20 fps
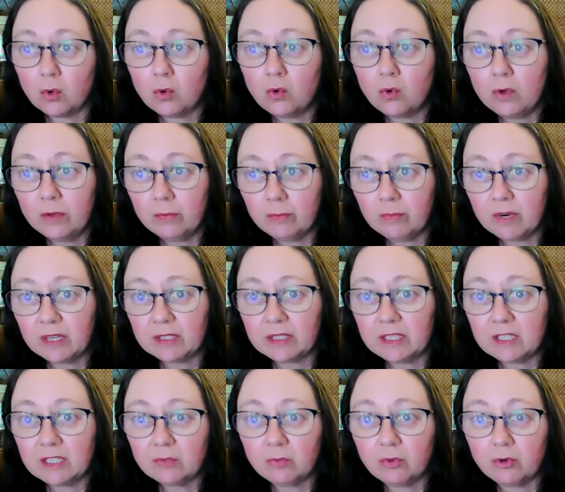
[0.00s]
who
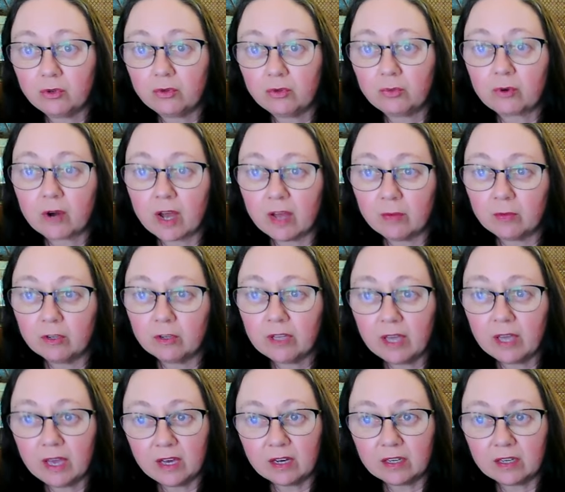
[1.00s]
embodies both primal
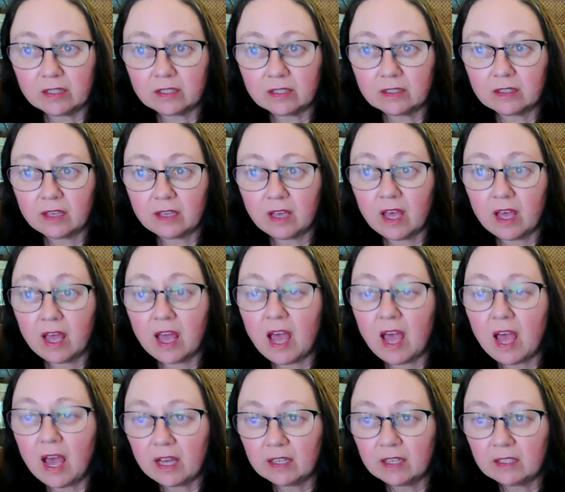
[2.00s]
chaos
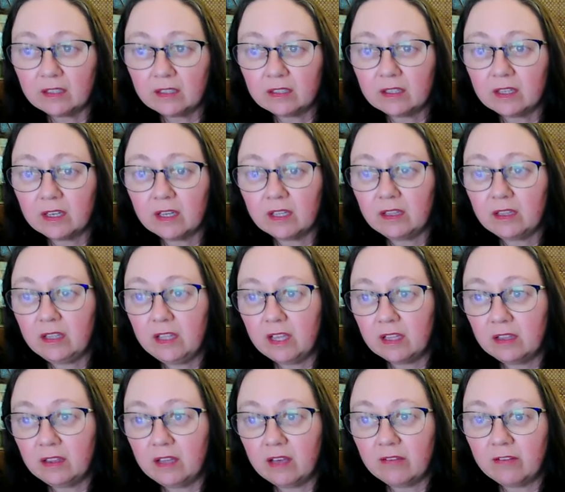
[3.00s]
and the
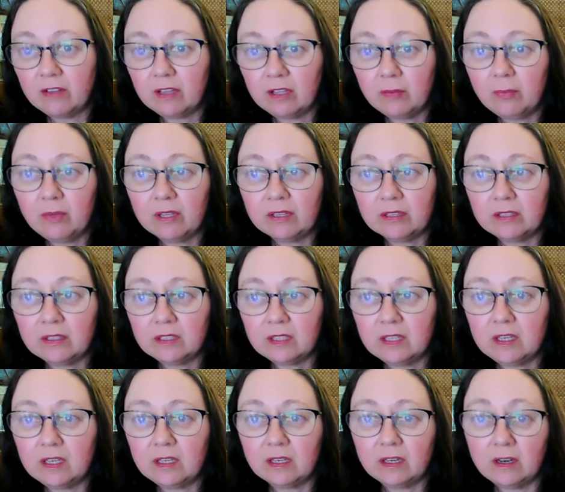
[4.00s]

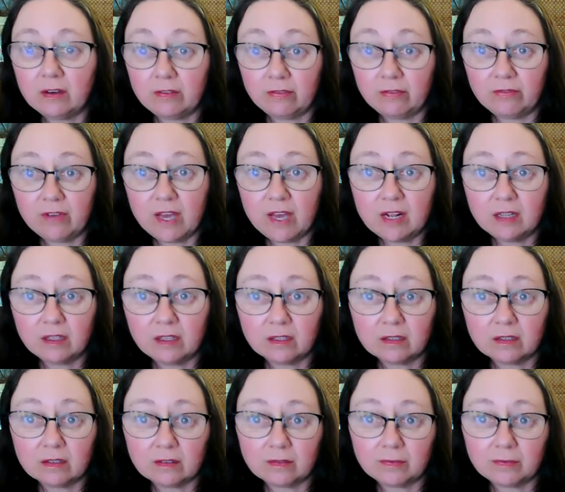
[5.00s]
inevitability of fate.